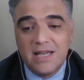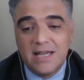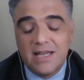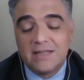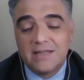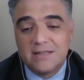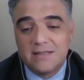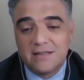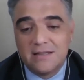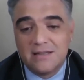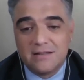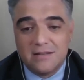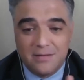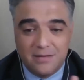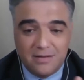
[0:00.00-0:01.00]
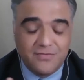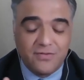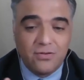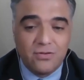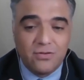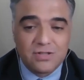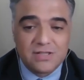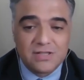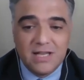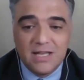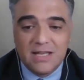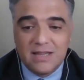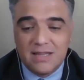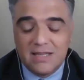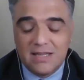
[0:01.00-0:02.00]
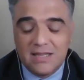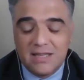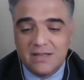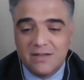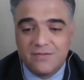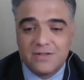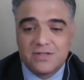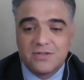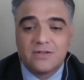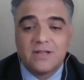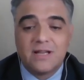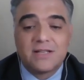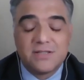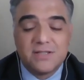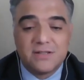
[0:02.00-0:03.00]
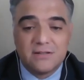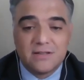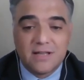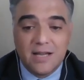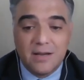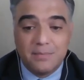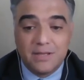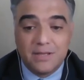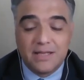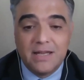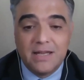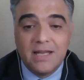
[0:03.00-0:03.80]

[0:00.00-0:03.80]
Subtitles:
and of course the ventricular arterial coupling.